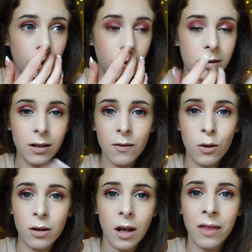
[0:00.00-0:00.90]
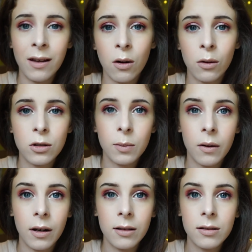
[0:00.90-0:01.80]
like I've got nothing on, to be
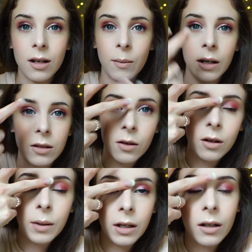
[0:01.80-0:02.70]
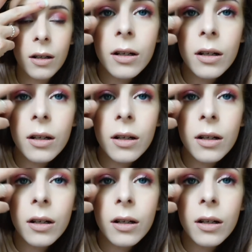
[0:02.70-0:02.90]
honest. I mean, it's gone a bit,